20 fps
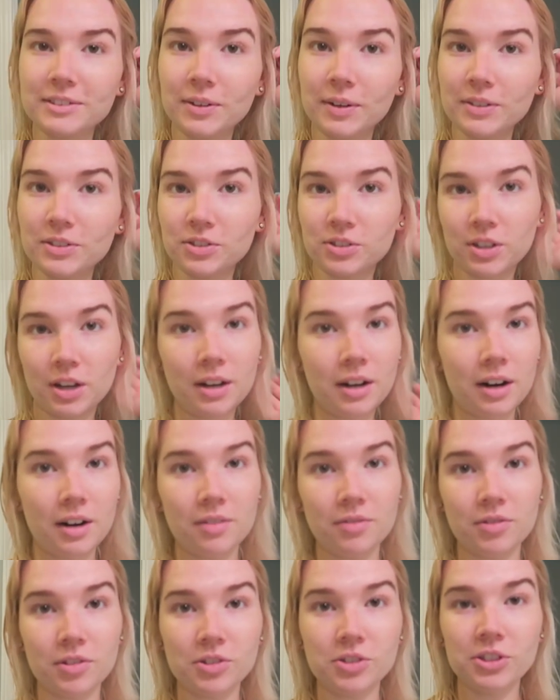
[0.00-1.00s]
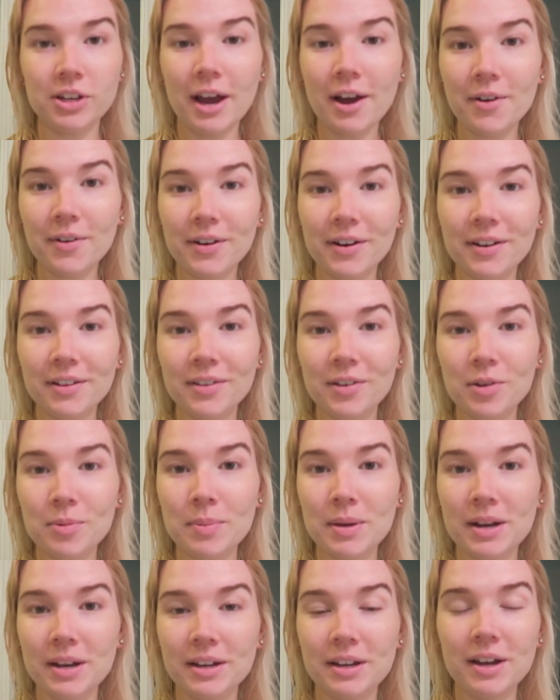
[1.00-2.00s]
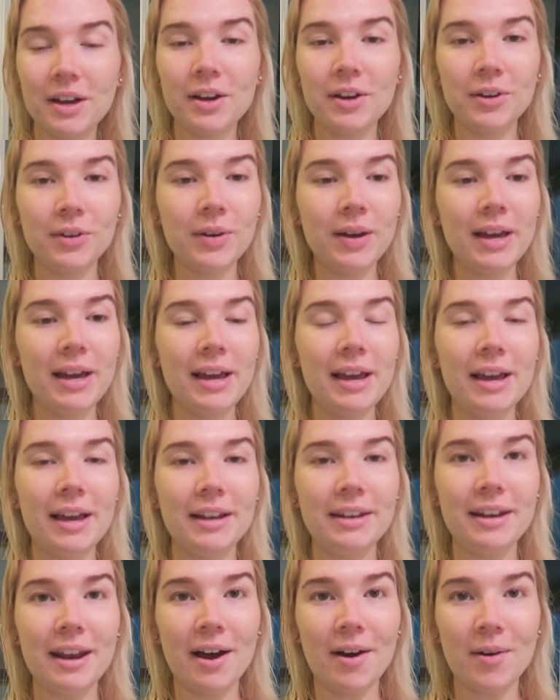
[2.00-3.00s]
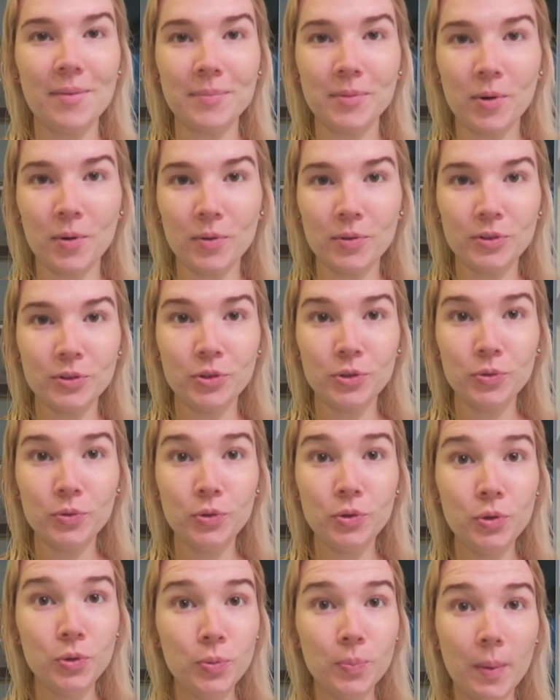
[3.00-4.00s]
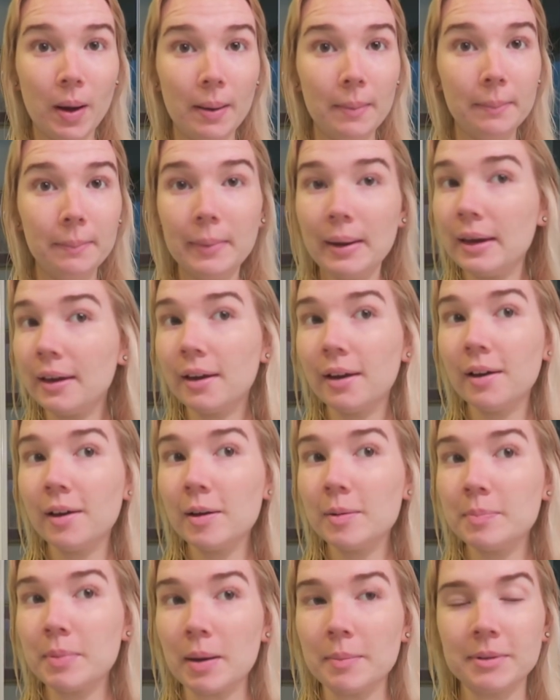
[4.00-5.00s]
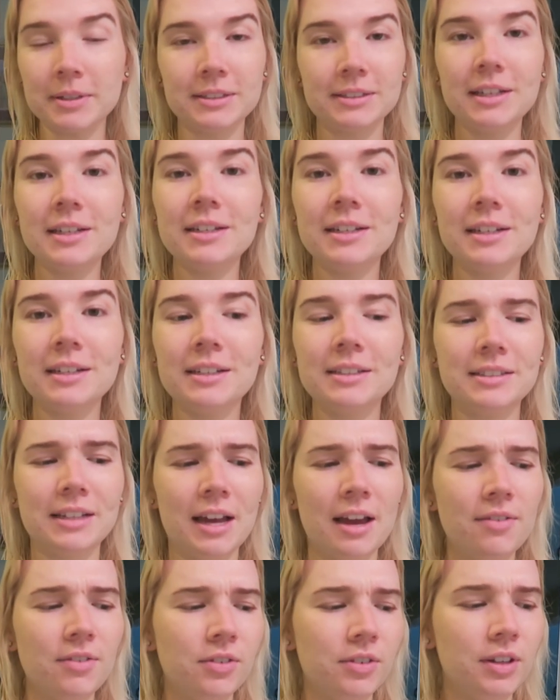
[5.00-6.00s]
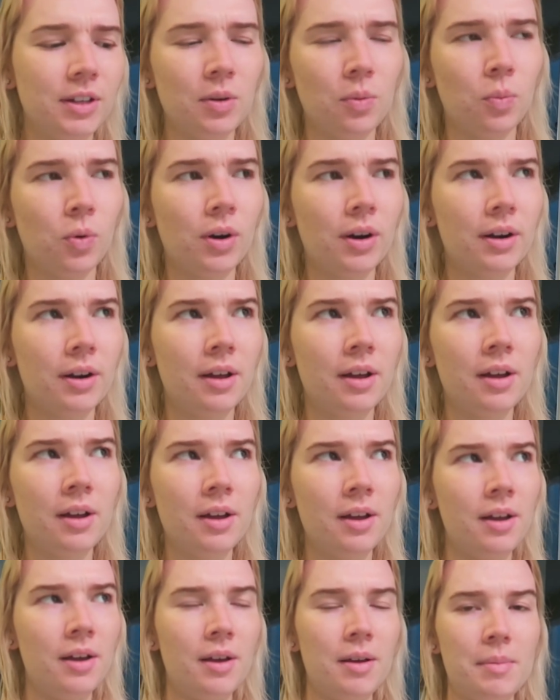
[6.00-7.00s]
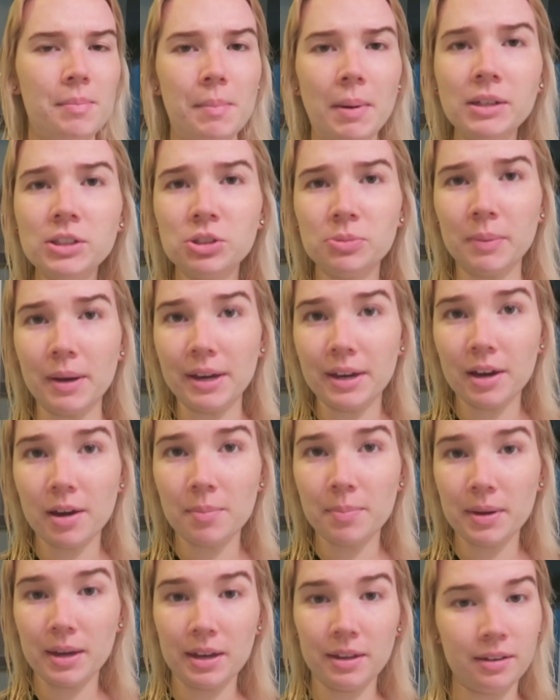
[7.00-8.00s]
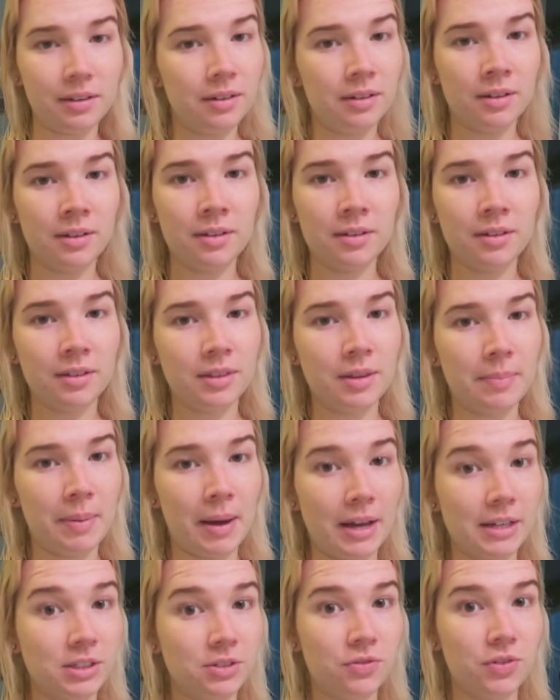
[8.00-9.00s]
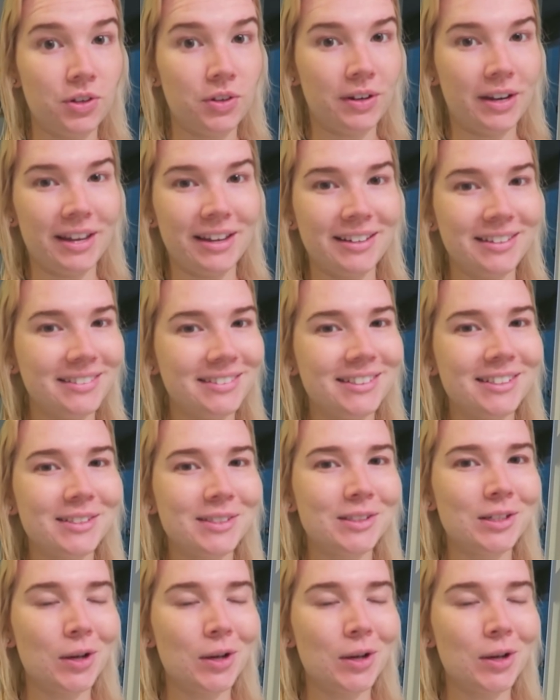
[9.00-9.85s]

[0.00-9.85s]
So I just got out of the shower a little bit ago. Now I'm going to do my makeup. I'm excited because I haven't really worn much makeup in the past few days.